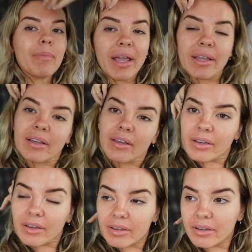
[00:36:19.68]
make
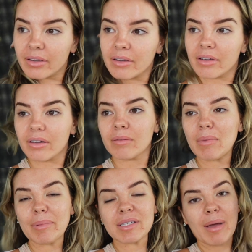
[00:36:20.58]

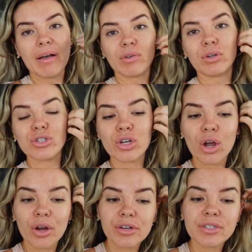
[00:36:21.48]
maybe some Avon
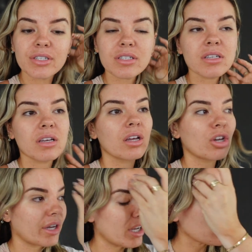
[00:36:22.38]
toast,
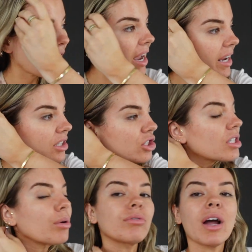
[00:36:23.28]
go get change,
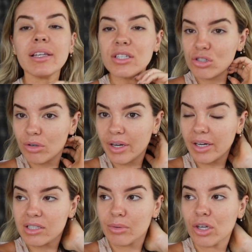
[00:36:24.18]
see what Riley's
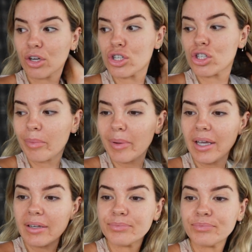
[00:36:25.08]
doing so we can go
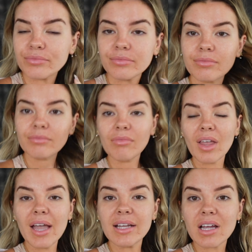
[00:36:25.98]
shopping.
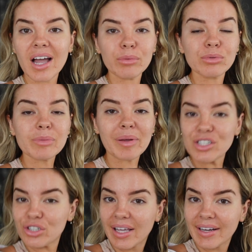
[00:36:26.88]
And I will speak to you